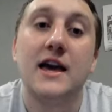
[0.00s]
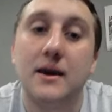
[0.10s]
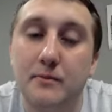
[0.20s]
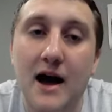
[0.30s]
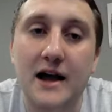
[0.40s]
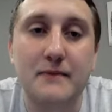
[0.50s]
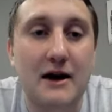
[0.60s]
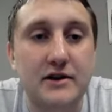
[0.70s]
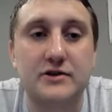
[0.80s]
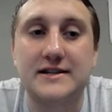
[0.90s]
Keep in mind,
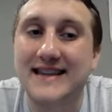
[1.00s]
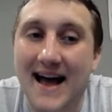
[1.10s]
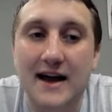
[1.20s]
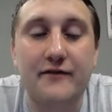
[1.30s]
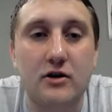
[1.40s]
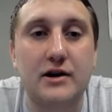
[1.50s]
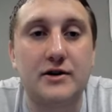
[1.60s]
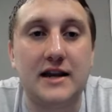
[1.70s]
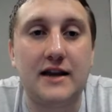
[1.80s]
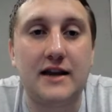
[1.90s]
Mountaineers, not a
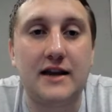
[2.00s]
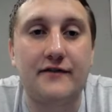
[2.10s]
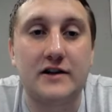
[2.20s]
very good defense.